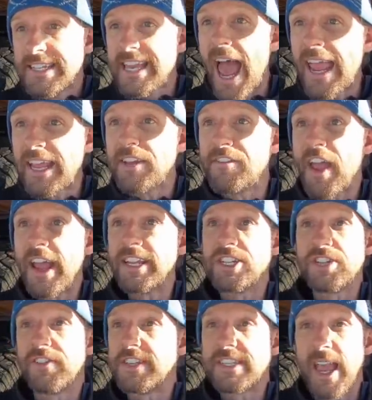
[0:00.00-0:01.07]
Take
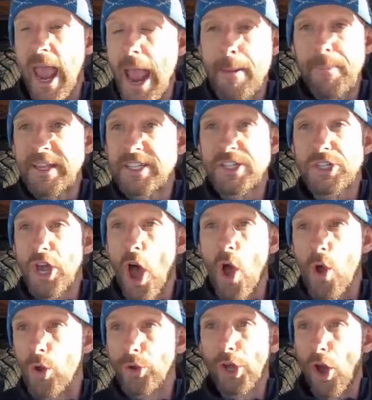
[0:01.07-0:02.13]
advantage of this epic snow.